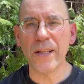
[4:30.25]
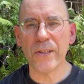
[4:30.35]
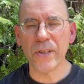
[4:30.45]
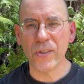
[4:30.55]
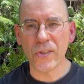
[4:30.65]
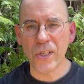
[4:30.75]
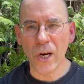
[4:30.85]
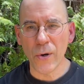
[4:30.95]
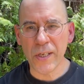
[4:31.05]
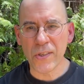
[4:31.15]
that the
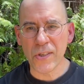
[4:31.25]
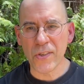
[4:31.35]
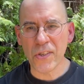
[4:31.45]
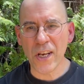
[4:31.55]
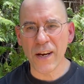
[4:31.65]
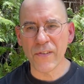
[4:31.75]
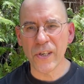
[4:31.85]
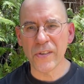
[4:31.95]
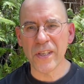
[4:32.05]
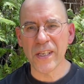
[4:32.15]
Stoics
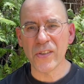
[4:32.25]
discovered the